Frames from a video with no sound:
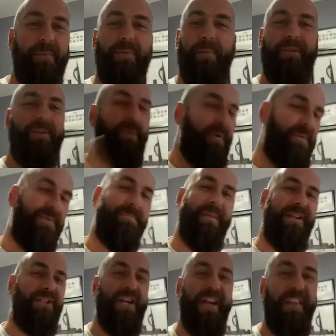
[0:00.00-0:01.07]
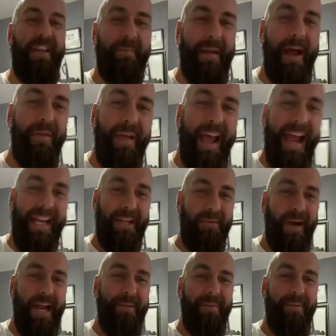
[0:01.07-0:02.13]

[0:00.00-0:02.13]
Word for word: I promise I won't mention anything about that anyway.